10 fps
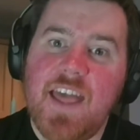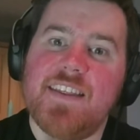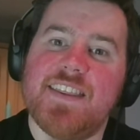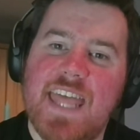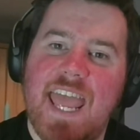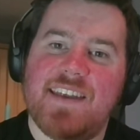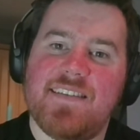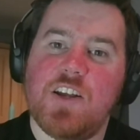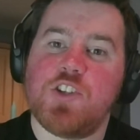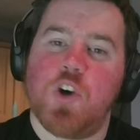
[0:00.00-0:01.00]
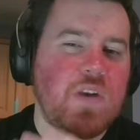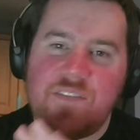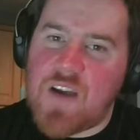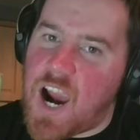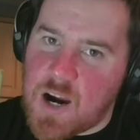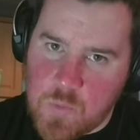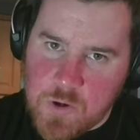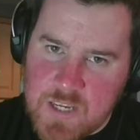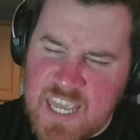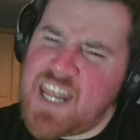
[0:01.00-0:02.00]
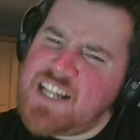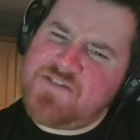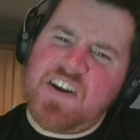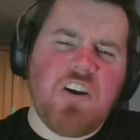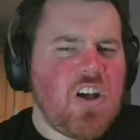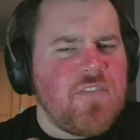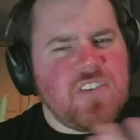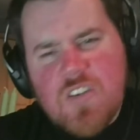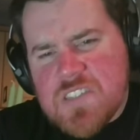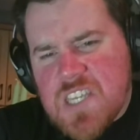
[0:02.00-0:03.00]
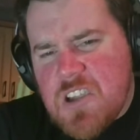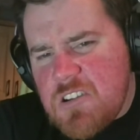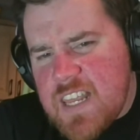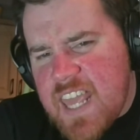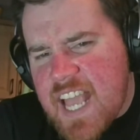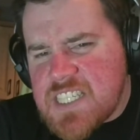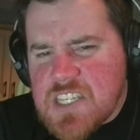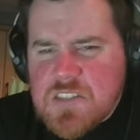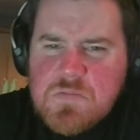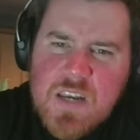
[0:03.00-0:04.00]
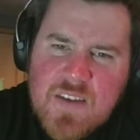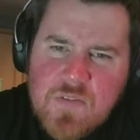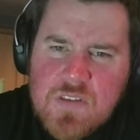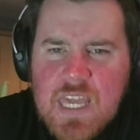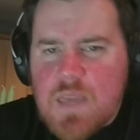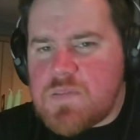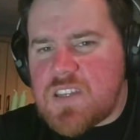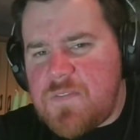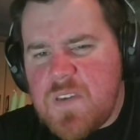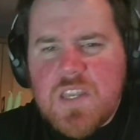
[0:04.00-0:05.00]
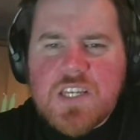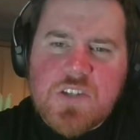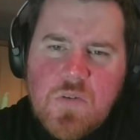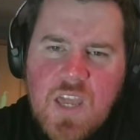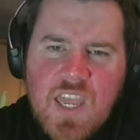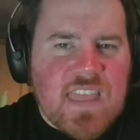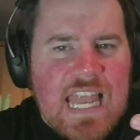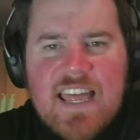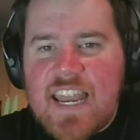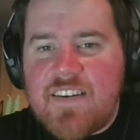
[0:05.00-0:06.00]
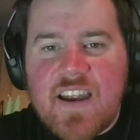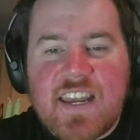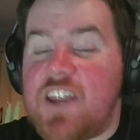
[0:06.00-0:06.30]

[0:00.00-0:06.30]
that don't have artwork yet, and it's fair enough. It's like early access. Whatever, the game's not finished. Okay, they'll have.